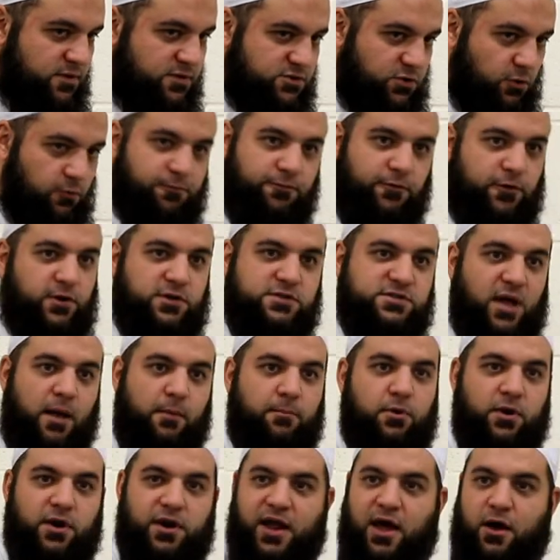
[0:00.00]
So, for
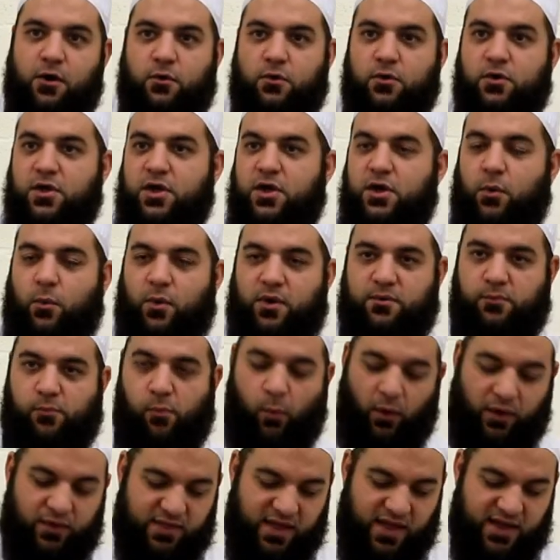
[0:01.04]
example, now,
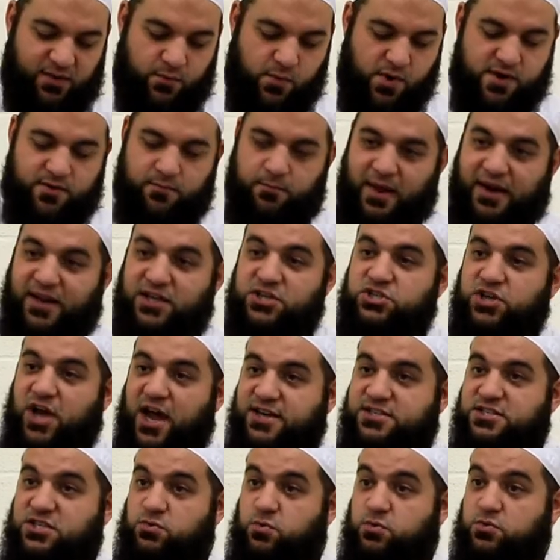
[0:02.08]
when, they, when
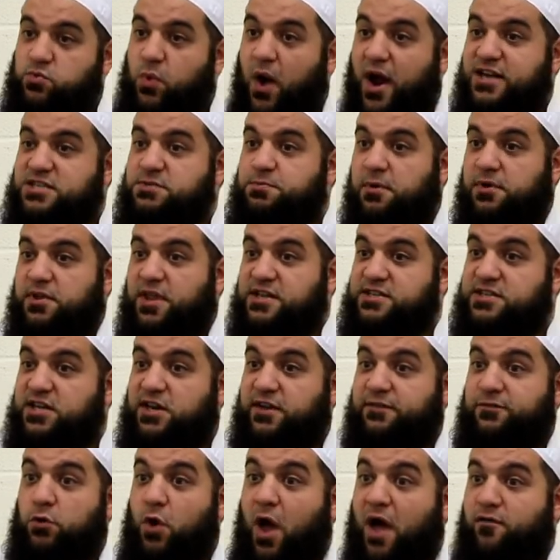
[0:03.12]
meningitis was widespread, they
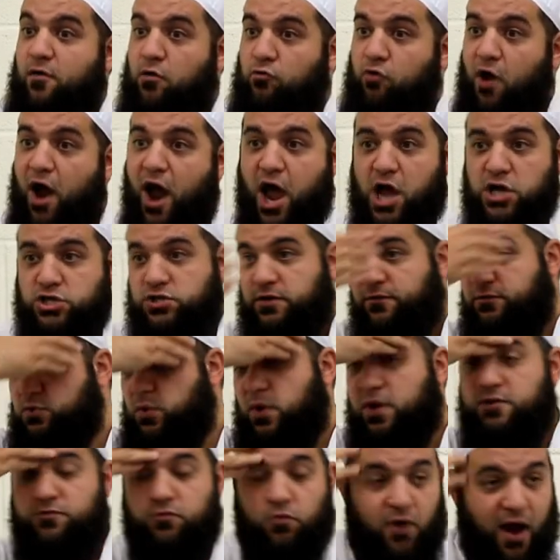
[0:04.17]
said if you have a rash, if
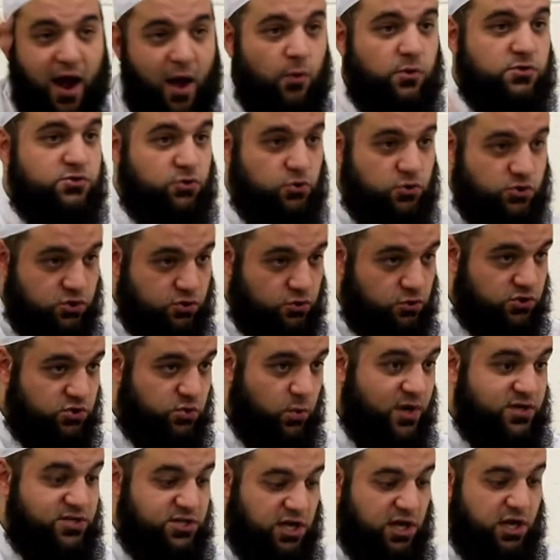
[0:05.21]
24 hours you're, you're
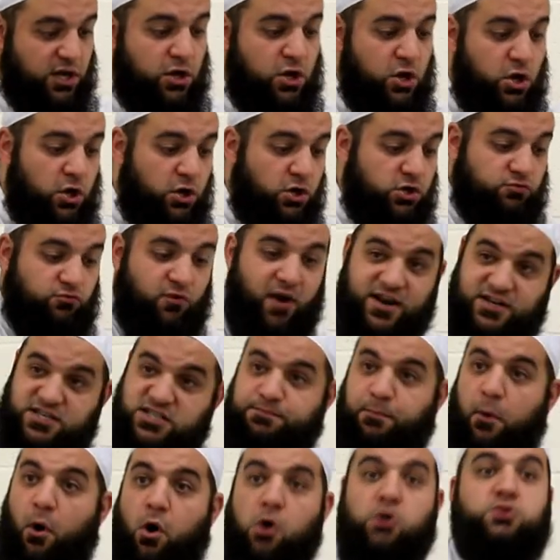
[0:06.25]
sweating, red
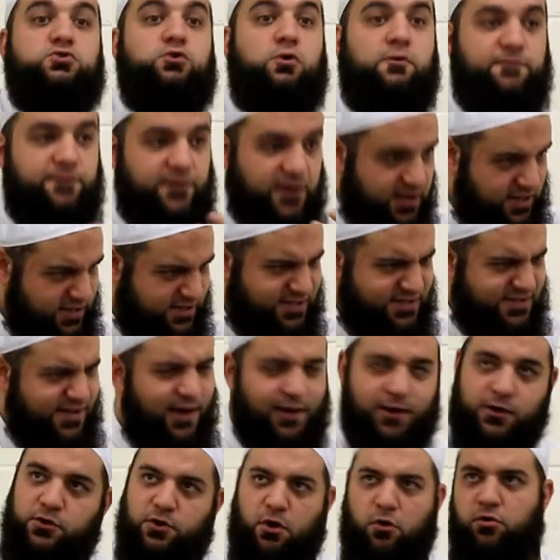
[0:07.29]
spots, you're feeling
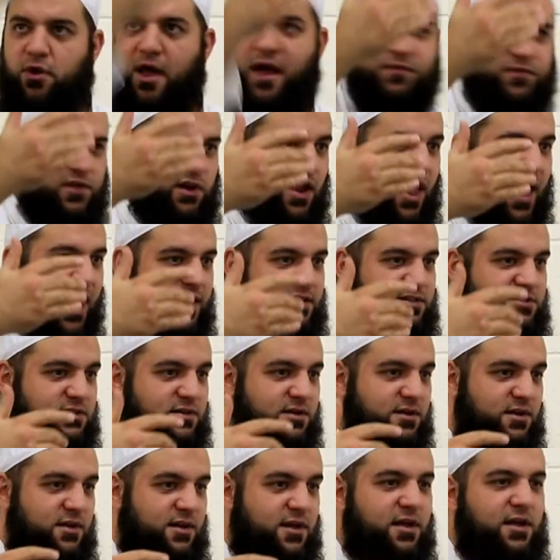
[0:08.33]
sick, you don't like the light,
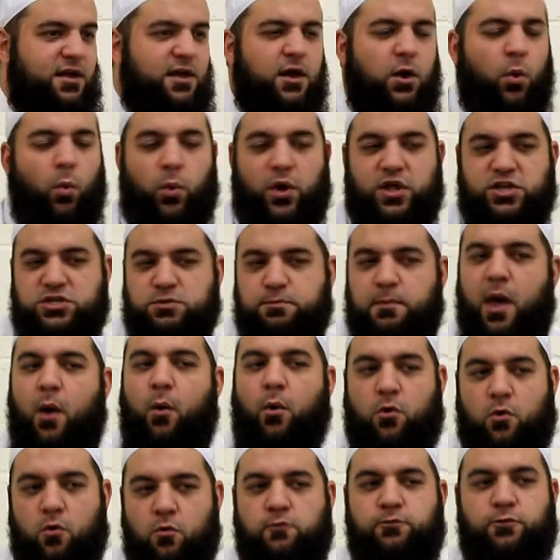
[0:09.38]
which
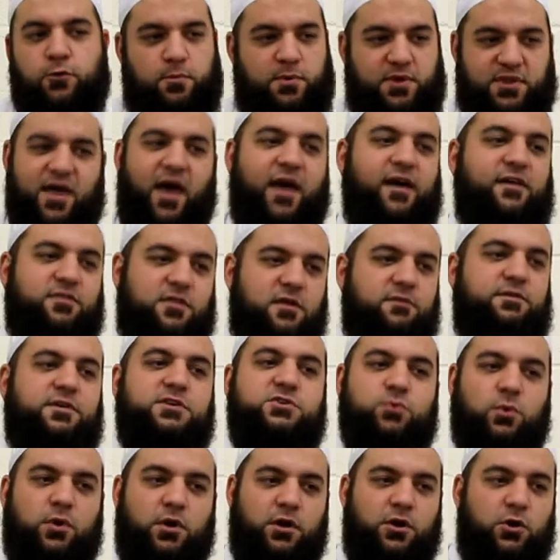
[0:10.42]
Bewakuf would be that
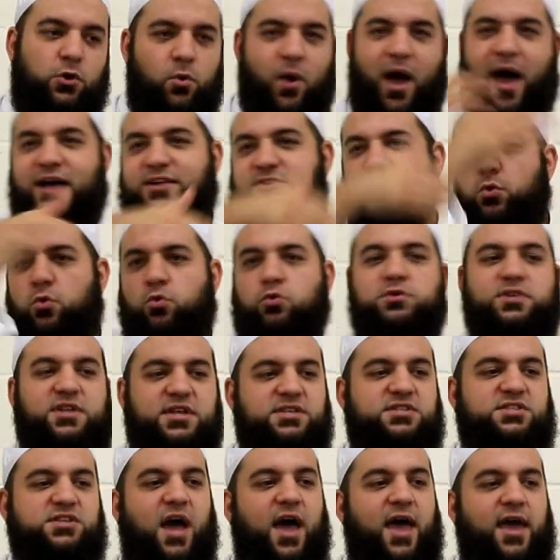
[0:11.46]
individual who has all
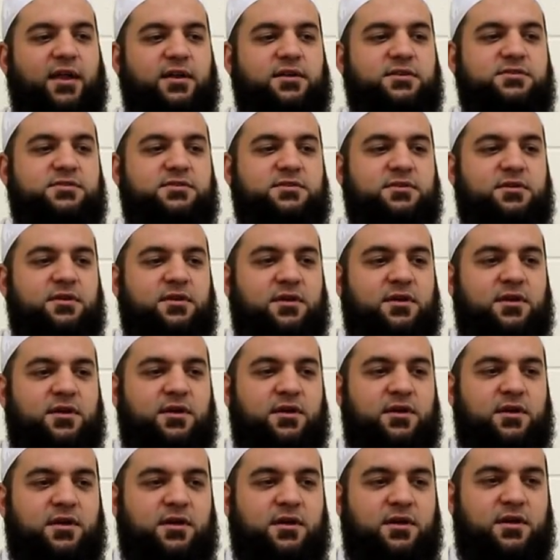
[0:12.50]
these signs
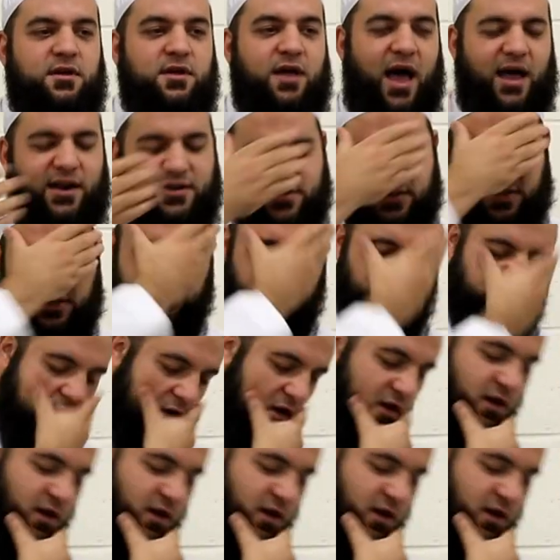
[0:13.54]
and says, no,